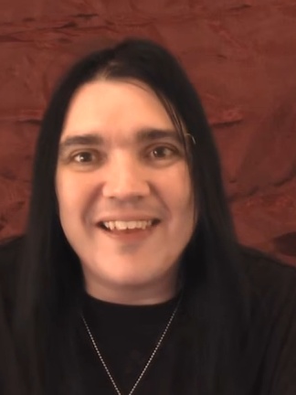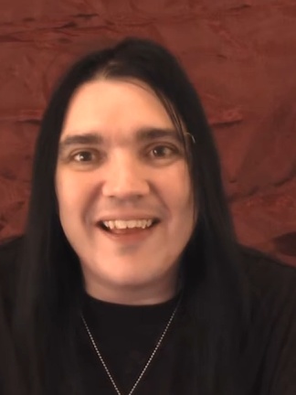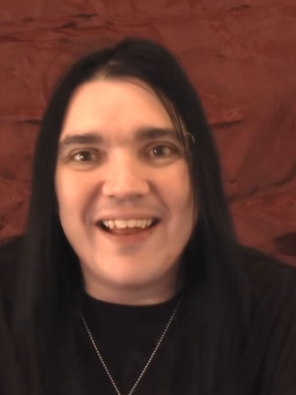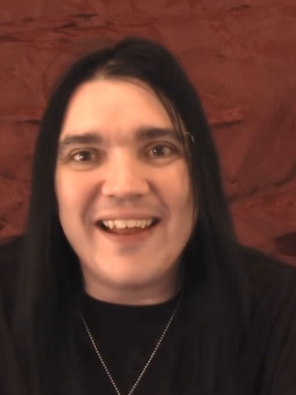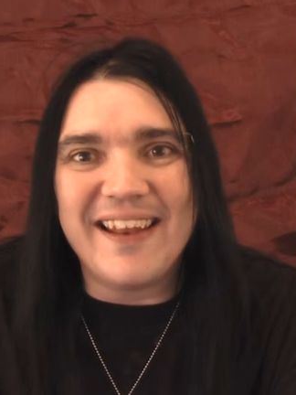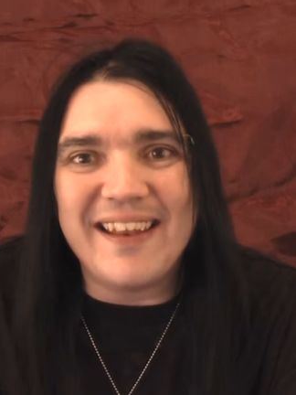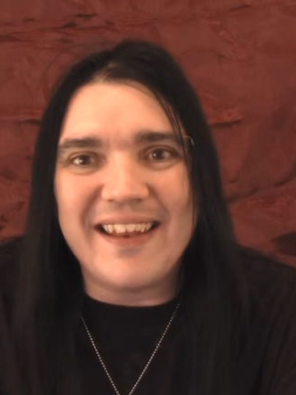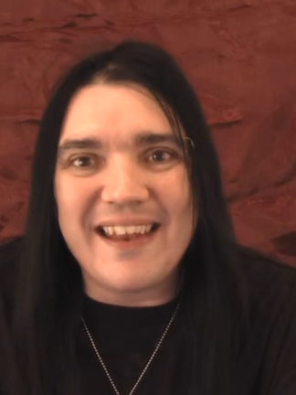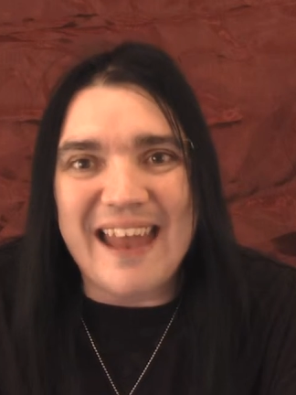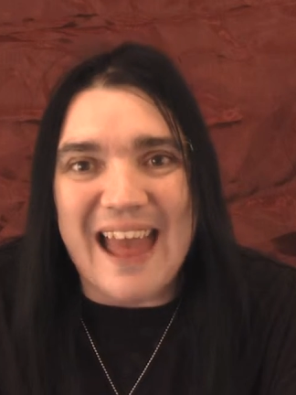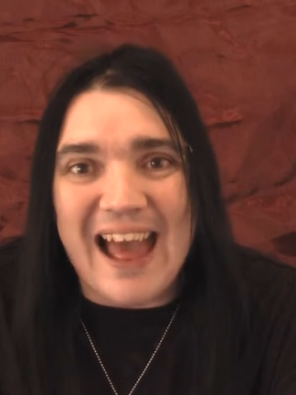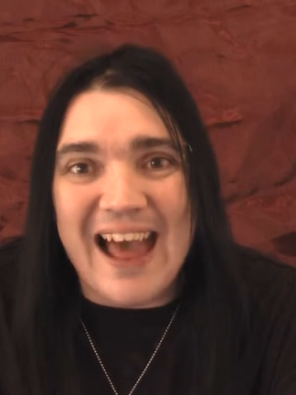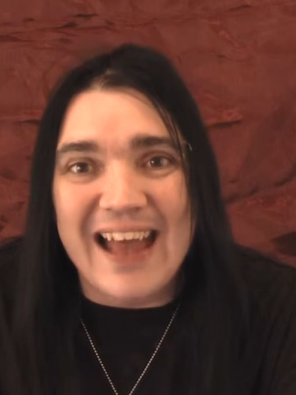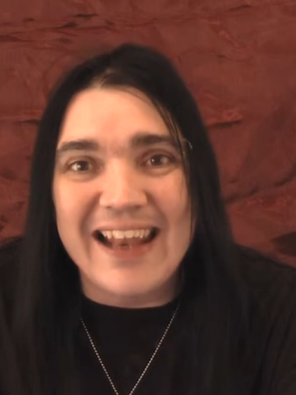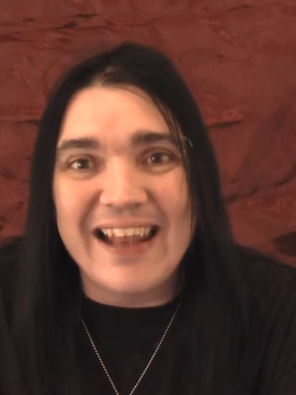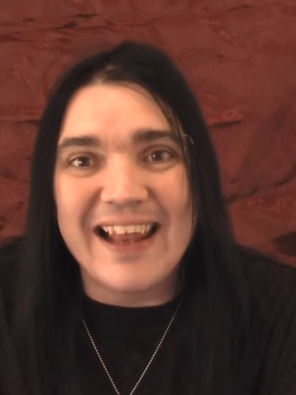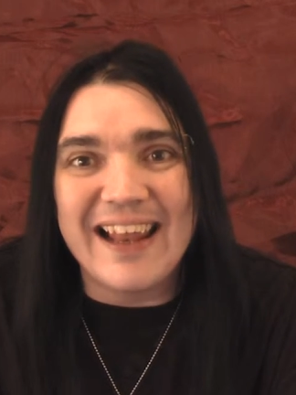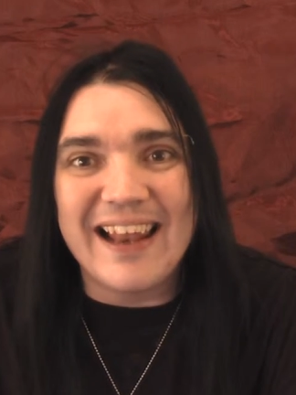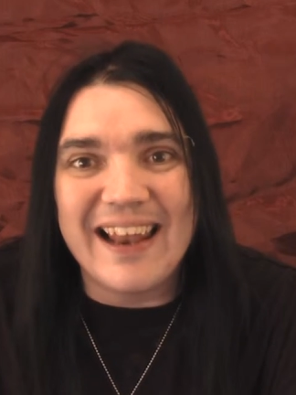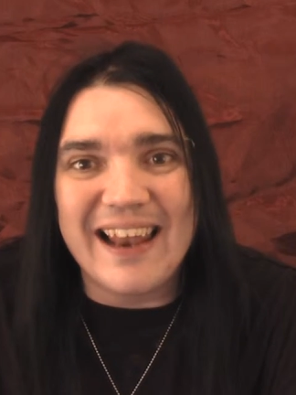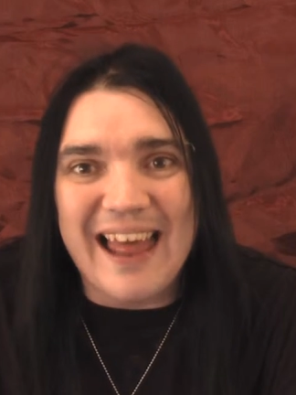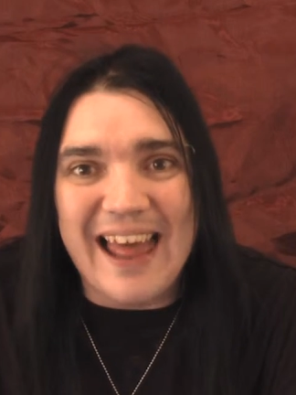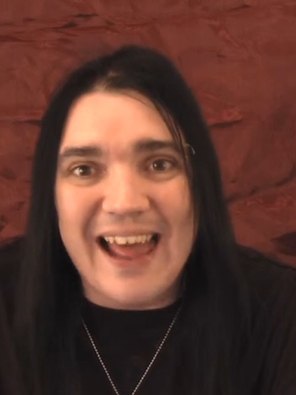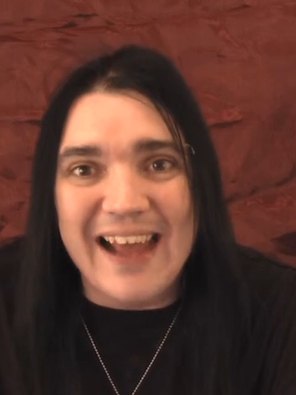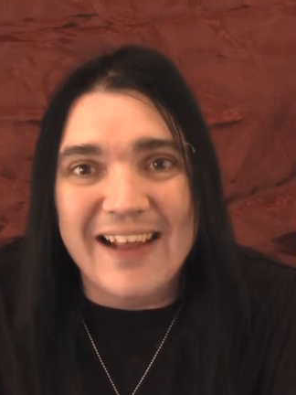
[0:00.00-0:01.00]
to not
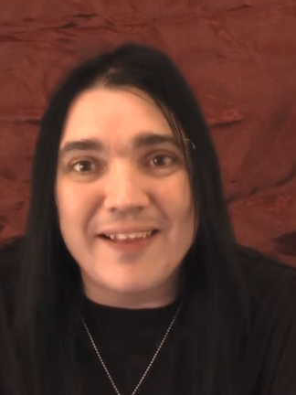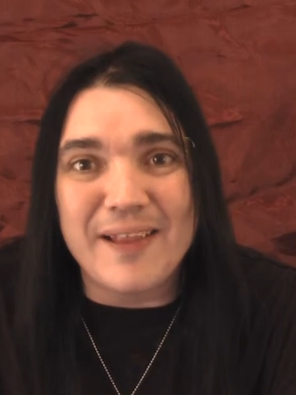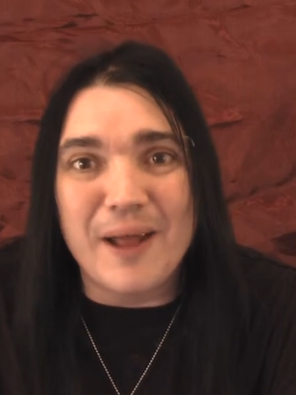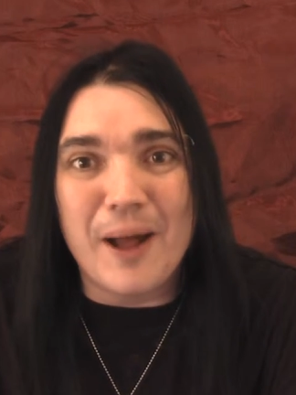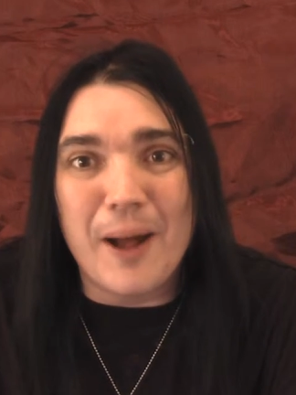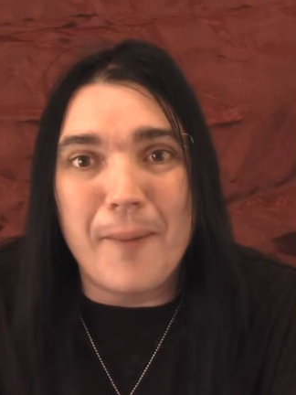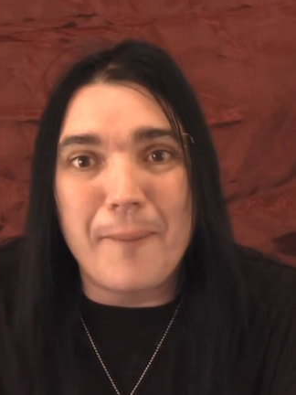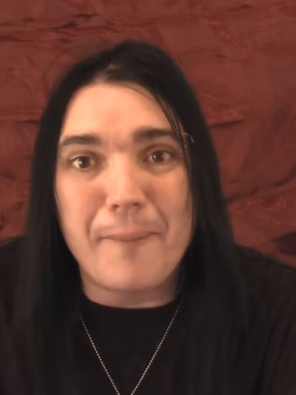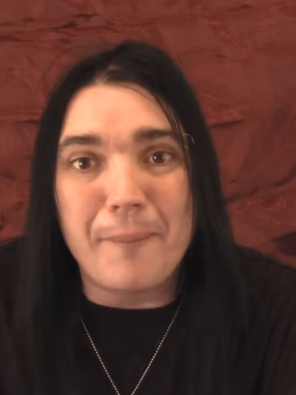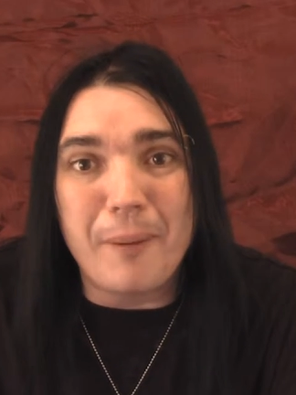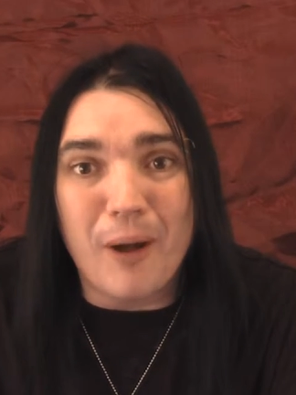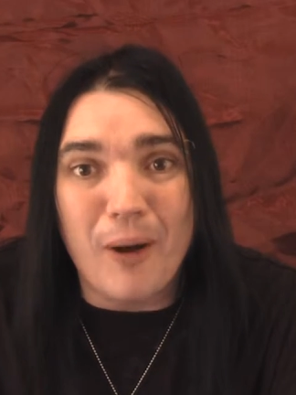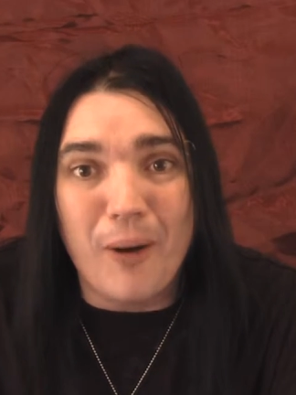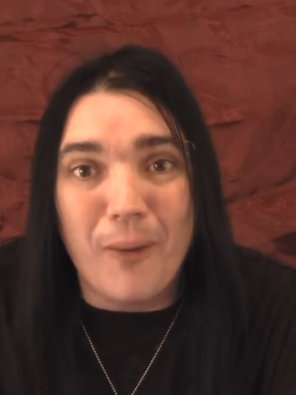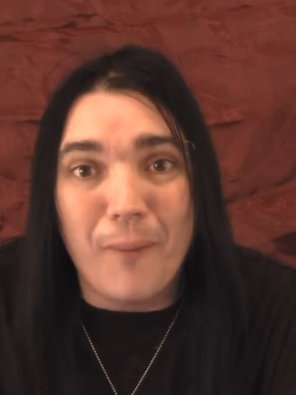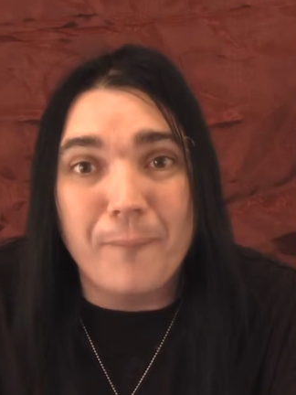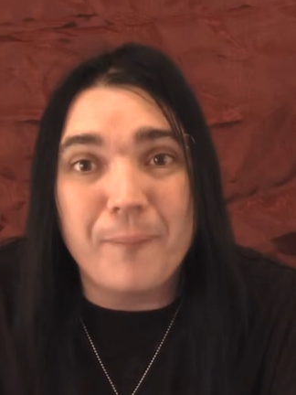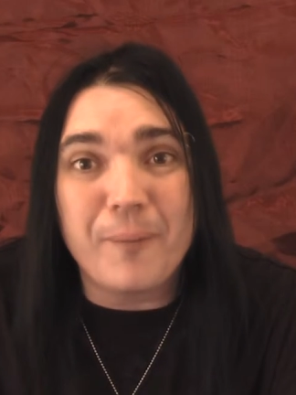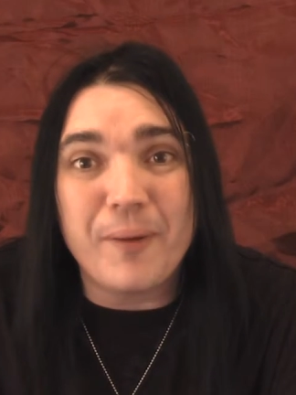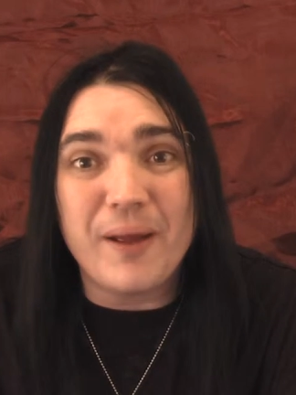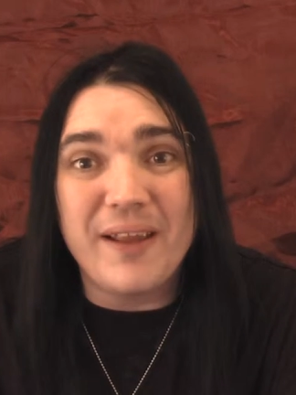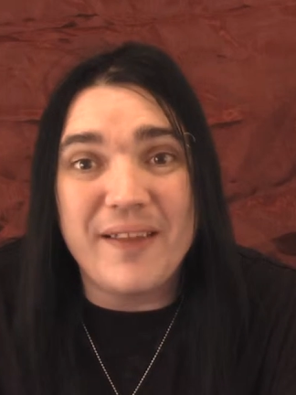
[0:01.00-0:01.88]
elect a pope